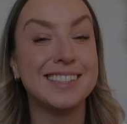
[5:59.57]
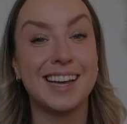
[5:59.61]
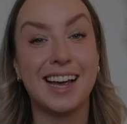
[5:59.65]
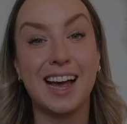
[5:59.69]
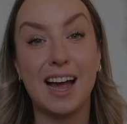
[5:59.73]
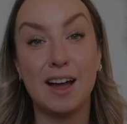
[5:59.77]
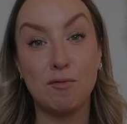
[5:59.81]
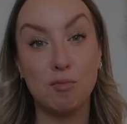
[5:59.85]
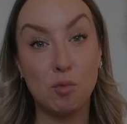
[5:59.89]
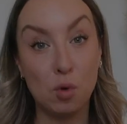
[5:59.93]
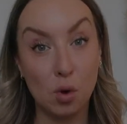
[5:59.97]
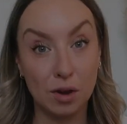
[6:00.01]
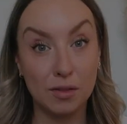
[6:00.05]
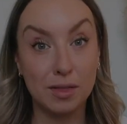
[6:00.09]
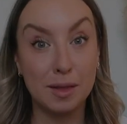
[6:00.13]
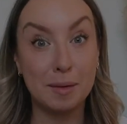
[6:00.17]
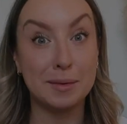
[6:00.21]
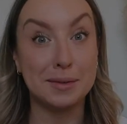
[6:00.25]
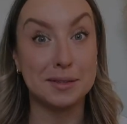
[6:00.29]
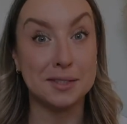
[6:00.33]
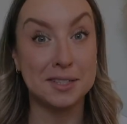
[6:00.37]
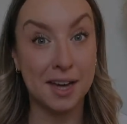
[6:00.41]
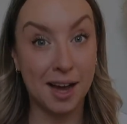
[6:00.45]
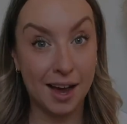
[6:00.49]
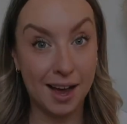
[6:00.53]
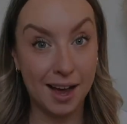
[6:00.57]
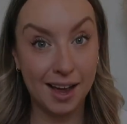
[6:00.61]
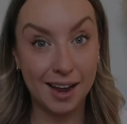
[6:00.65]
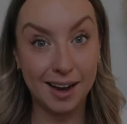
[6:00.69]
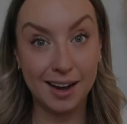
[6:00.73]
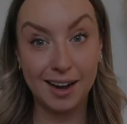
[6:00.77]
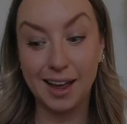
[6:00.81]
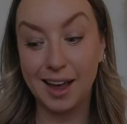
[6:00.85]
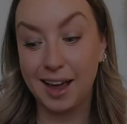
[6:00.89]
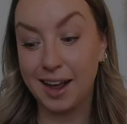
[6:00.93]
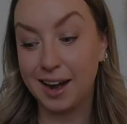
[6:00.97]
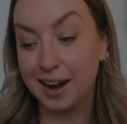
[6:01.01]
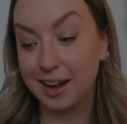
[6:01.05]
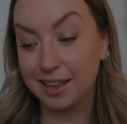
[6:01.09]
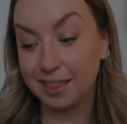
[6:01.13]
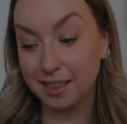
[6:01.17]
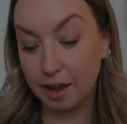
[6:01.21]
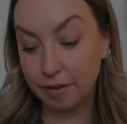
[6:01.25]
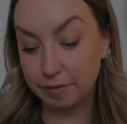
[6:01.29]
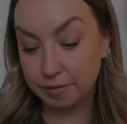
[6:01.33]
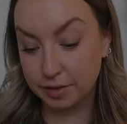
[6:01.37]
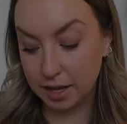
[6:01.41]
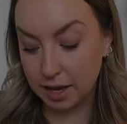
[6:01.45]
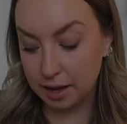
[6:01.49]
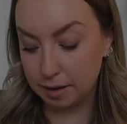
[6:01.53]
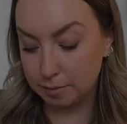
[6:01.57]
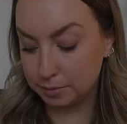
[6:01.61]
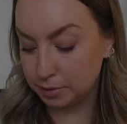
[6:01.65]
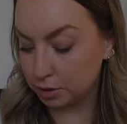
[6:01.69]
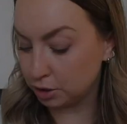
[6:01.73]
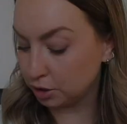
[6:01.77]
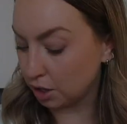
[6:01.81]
Like I've worn them a ton and I love them.